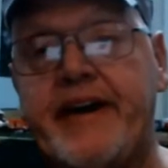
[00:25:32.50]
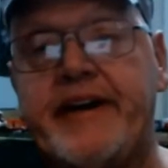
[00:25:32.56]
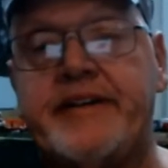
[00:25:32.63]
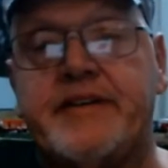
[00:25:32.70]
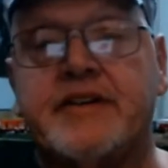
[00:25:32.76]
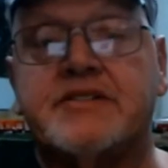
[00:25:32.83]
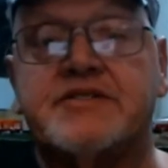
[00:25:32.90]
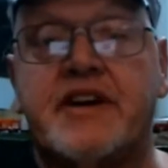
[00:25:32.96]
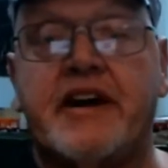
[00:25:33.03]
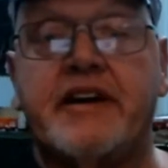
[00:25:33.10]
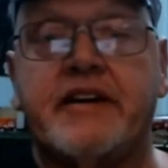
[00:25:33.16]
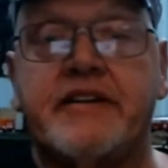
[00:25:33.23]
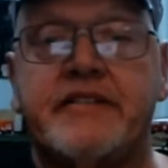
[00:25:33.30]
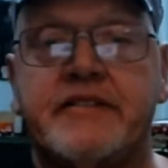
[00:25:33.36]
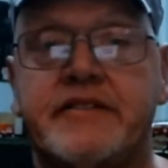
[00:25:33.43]
It looks
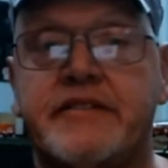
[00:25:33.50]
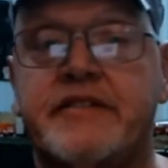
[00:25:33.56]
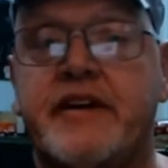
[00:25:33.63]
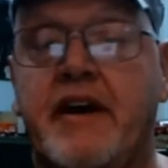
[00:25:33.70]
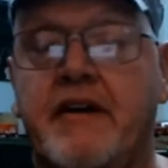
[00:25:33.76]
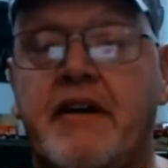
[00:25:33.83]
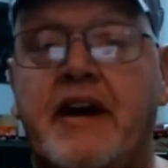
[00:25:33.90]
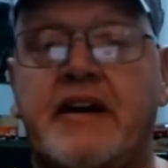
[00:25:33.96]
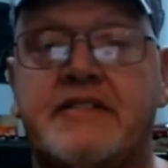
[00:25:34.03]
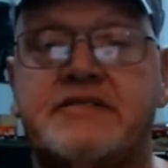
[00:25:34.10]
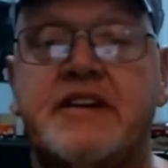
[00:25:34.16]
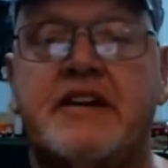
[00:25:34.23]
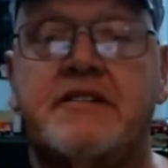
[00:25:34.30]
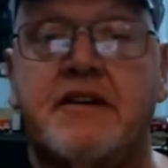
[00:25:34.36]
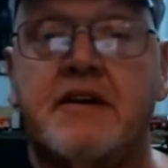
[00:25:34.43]
like, like I said,